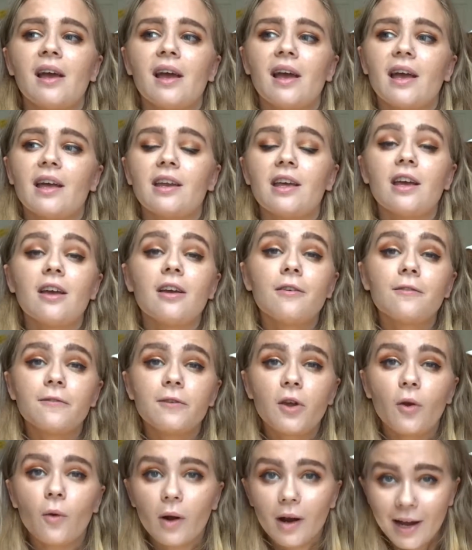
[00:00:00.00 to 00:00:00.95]
And if
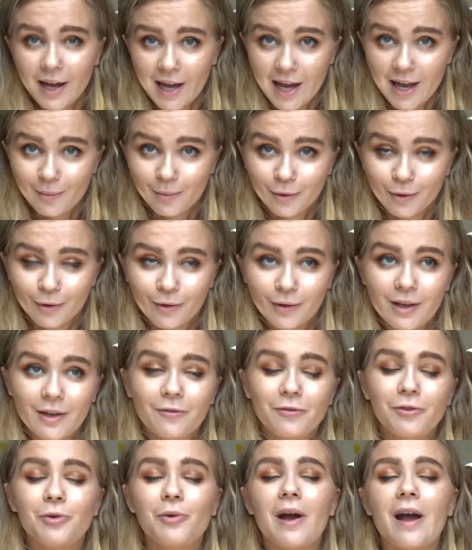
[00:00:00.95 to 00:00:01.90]
you are able,
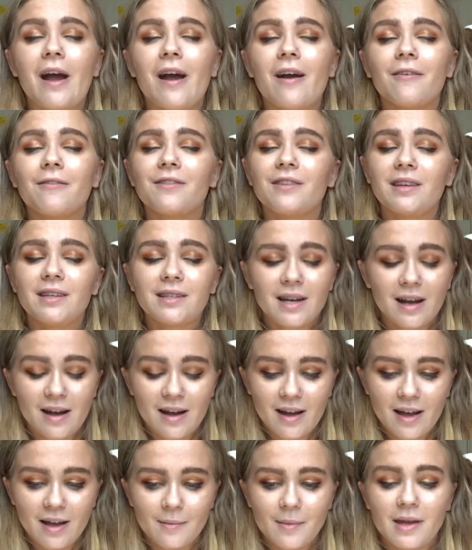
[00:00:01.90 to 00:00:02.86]
if you have the time